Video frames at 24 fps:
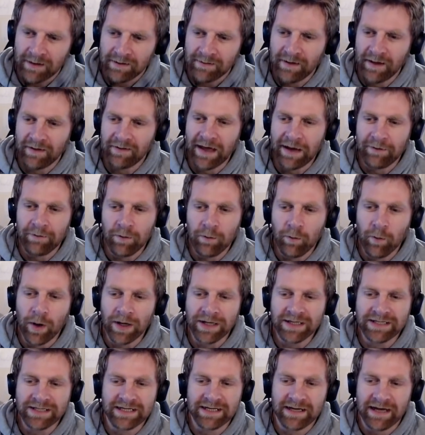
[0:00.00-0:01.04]
they were
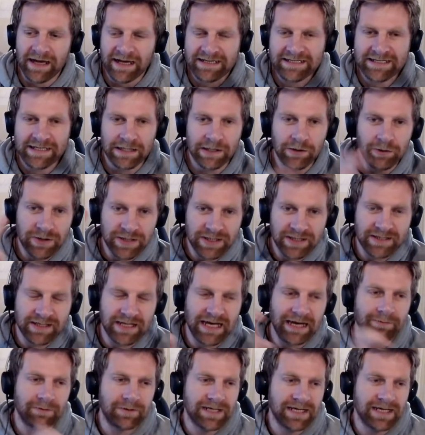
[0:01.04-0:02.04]
wanting a solution to the Hubble